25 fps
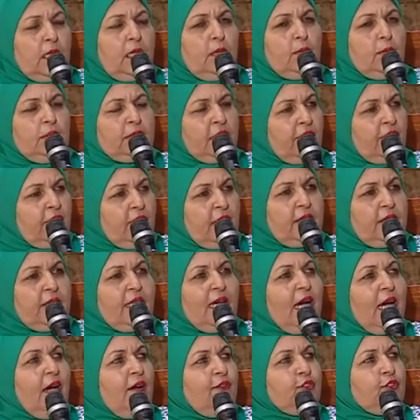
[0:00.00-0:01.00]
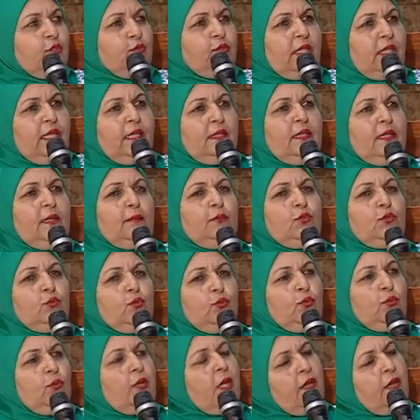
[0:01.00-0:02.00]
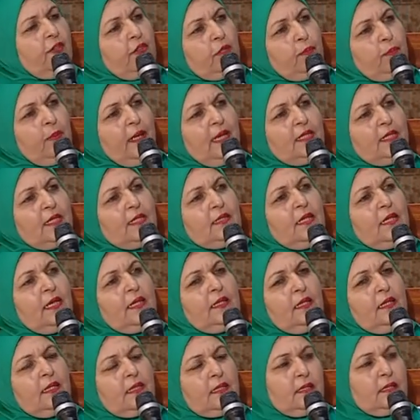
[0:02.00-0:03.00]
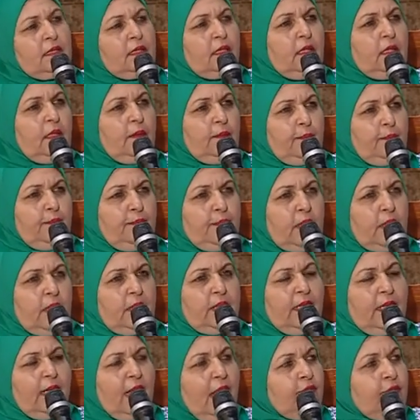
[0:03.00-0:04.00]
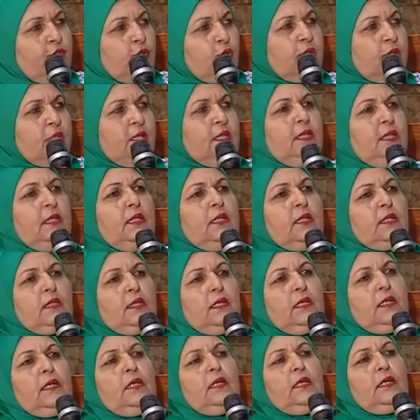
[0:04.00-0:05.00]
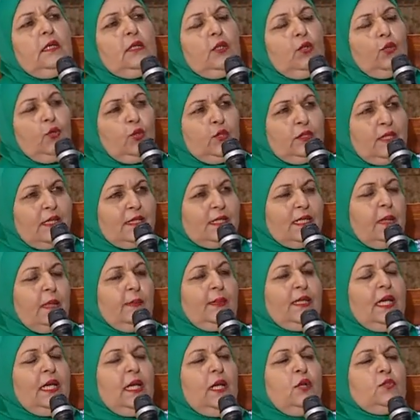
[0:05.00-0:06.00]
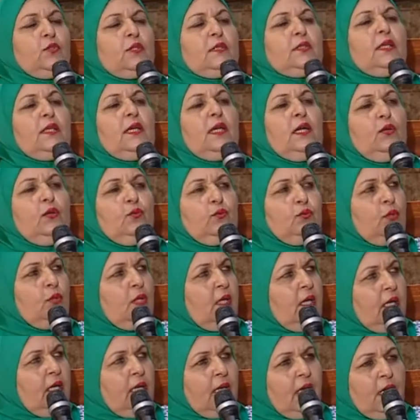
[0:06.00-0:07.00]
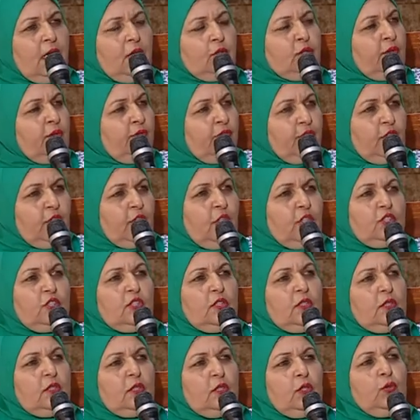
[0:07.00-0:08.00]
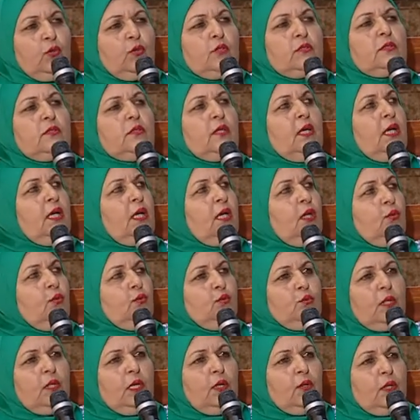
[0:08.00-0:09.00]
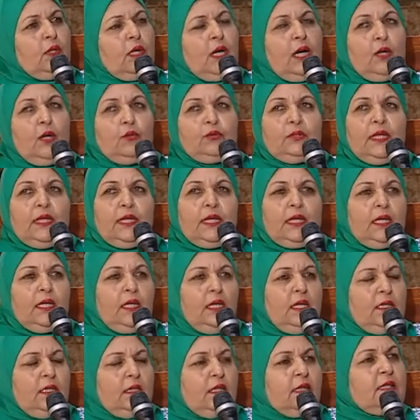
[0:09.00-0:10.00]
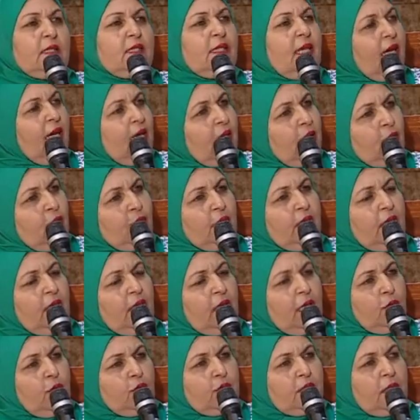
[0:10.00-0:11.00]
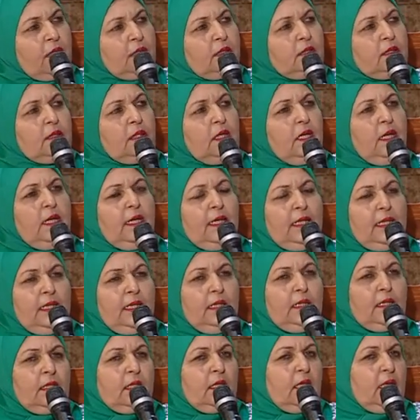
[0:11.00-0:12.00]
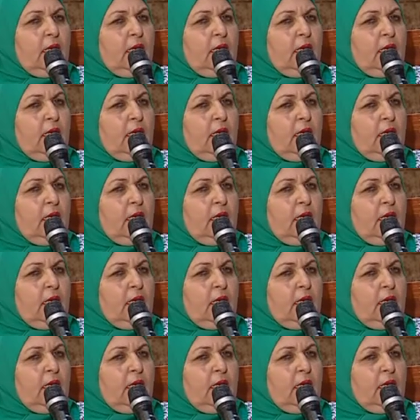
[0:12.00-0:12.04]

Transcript: but I think they have to take them to other places like this. They have to see the old Islamic houses, how the furniture looks, how the style of the house. And here,